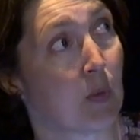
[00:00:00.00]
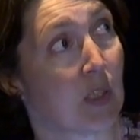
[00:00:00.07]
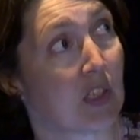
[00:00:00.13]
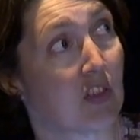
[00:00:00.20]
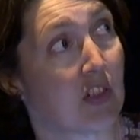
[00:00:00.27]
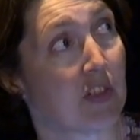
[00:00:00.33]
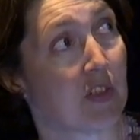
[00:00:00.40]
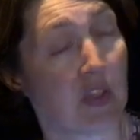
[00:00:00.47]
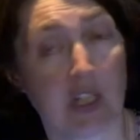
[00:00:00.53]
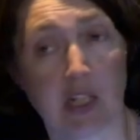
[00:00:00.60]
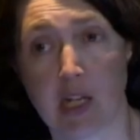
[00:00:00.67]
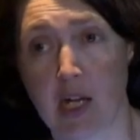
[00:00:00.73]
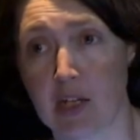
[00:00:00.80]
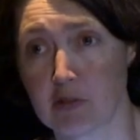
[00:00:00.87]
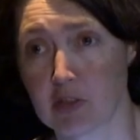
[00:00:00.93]
which is
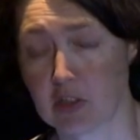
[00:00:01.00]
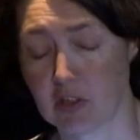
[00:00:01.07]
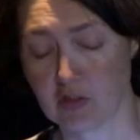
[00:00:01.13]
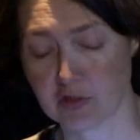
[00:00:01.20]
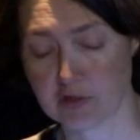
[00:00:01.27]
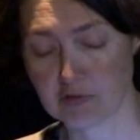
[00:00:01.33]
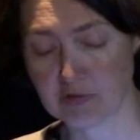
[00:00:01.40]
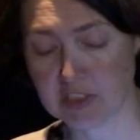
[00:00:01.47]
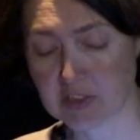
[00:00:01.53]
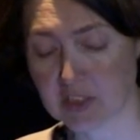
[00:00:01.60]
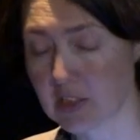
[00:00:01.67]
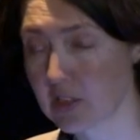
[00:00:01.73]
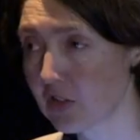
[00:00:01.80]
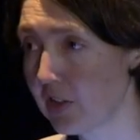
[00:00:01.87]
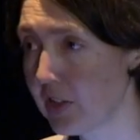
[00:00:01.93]
the Agricultural
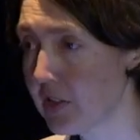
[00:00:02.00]
Research